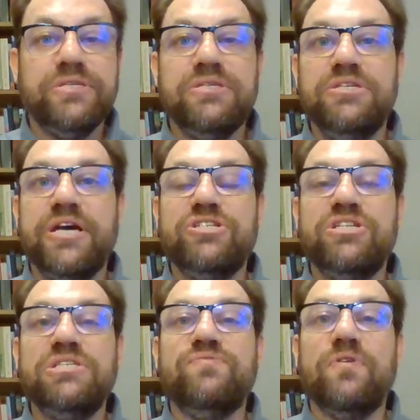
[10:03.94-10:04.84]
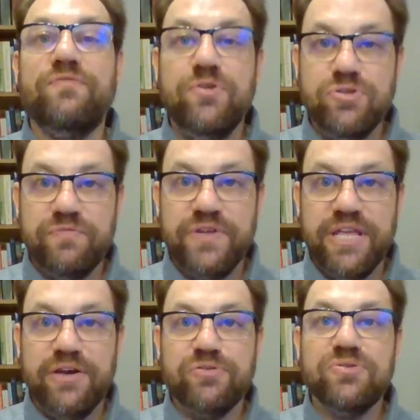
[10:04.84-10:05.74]
suggestions for future
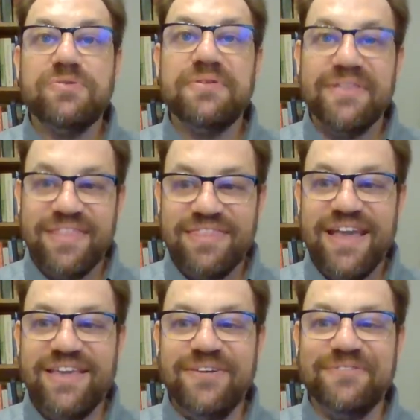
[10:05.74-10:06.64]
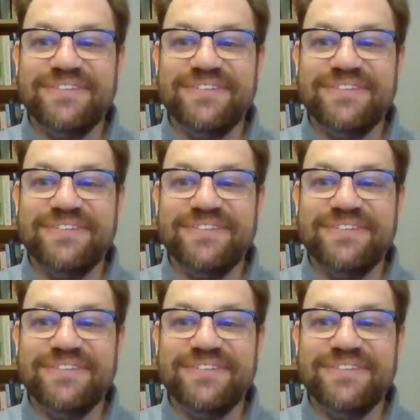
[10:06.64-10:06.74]
videos. Thank you.